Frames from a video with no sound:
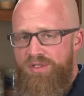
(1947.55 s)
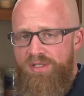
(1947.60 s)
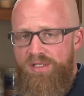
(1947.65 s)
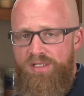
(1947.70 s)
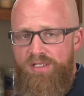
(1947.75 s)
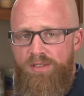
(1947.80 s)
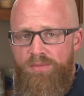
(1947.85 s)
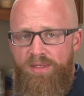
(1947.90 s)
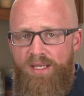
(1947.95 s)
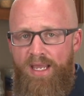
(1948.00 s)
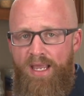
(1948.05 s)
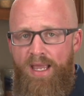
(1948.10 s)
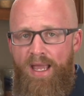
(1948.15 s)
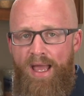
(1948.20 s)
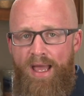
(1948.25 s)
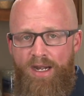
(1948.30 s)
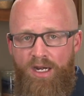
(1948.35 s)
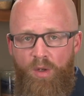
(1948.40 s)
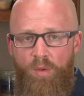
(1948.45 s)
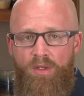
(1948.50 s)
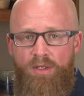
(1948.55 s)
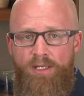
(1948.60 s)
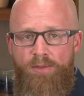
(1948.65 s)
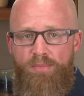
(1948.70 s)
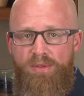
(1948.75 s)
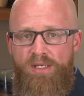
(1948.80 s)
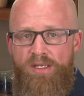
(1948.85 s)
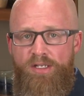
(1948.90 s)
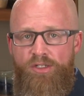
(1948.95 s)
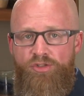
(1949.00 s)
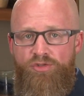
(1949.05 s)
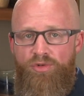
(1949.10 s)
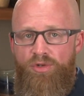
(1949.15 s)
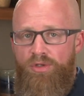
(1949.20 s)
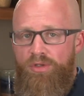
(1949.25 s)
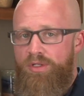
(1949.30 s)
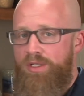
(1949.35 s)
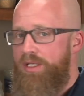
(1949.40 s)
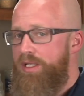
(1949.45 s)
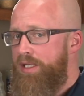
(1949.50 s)
system can't adequately be
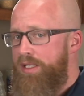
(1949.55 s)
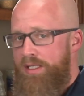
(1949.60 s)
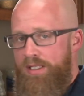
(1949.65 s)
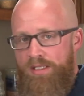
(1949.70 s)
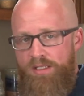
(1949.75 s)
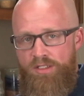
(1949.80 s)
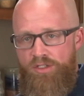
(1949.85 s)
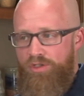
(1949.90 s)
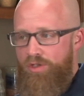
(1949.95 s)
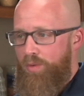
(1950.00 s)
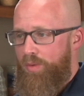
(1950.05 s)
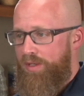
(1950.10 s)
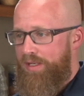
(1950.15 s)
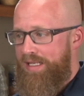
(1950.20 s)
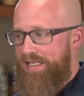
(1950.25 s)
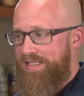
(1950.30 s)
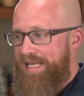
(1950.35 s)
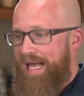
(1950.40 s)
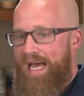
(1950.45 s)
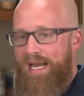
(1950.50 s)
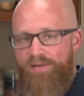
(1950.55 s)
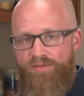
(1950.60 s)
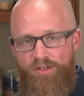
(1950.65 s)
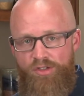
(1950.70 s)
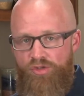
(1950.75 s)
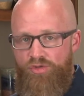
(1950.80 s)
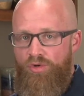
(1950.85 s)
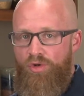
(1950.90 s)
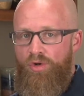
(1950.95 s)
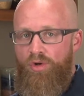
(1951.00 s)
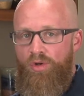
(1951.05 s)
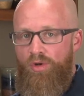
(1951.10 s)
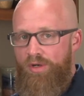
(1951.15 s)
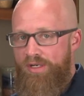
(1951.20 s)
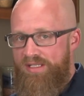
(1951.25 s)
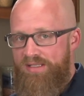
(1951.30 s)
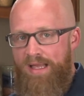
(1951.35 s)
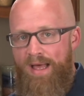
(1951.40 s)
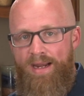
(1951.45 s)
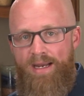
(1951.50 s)
controlled. So where it's out of control, or
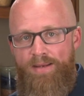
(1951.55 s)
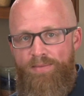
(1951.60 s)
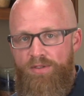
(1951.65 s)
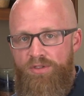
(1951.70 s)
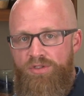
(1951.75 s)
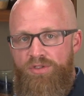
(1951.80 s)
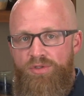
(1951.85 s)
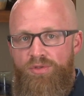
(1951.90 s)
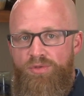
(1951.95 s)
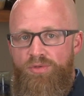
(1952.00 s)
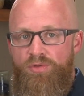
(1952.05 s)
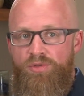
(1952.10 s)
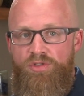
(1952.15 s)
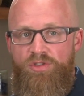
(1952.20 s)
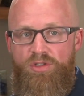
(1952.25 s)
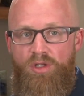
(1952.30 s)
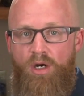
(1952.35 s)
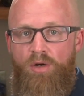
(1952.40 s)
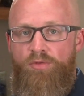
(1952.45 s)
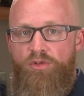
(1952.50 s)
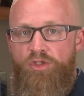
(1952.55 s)
it's not able to start